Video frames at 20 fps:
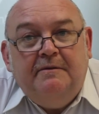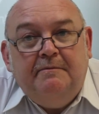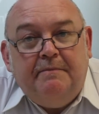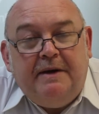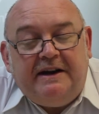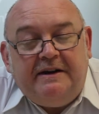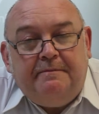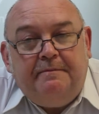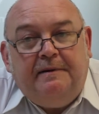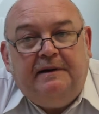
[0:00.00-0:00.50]

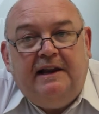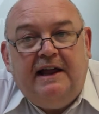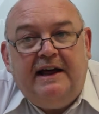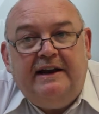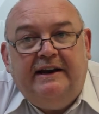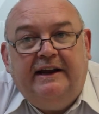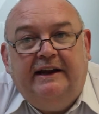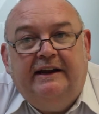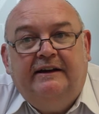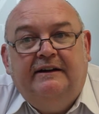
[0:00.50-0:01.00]
better
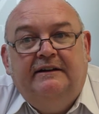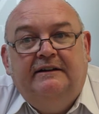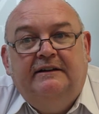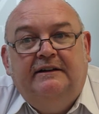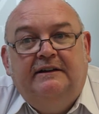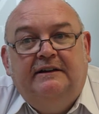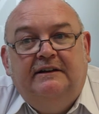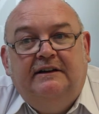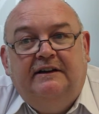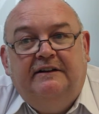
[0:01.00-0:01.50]
planning
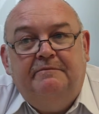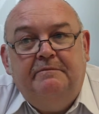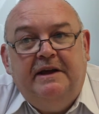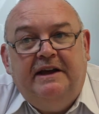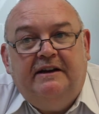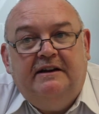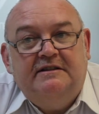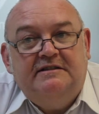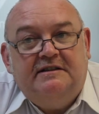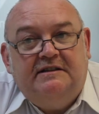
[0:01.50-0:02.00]
of
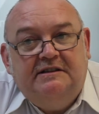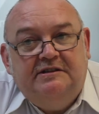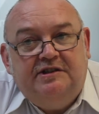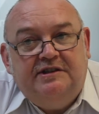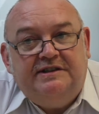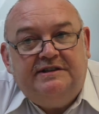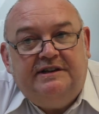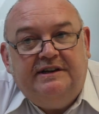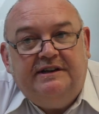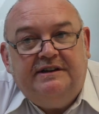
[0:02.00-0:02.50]
maintenance
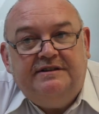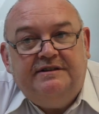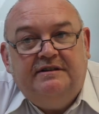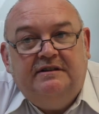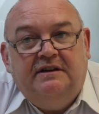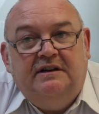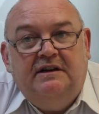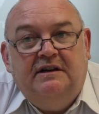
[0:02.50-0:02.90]
logistics,